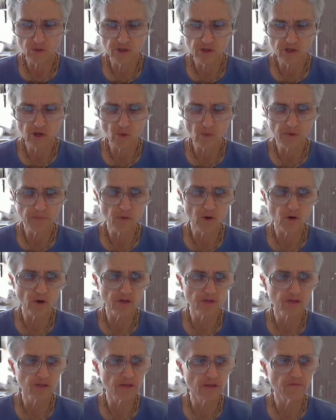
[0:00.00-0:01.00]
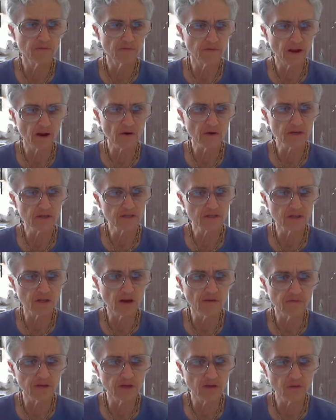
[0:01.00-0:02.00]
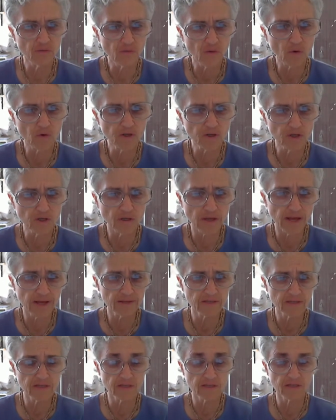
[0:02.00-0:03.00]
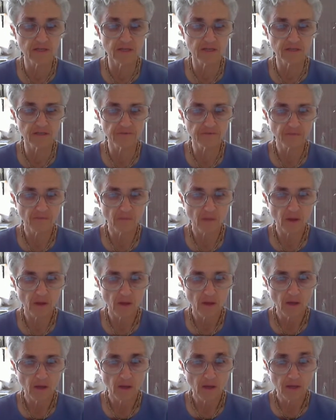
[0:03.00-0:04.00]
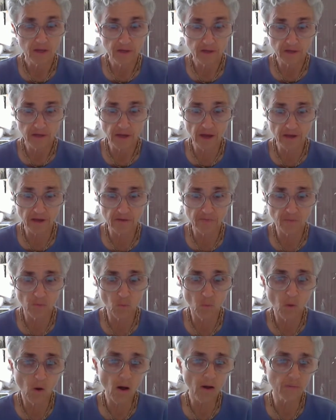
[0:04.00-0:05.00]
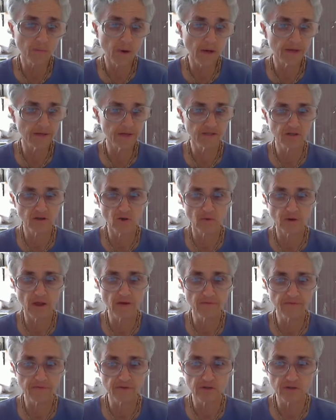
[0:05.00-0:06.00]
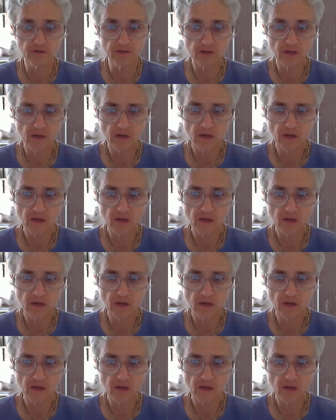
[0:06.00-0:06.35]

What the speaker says: so immersed in various loving devotional ecstasies, he could not even walk by his own efforts.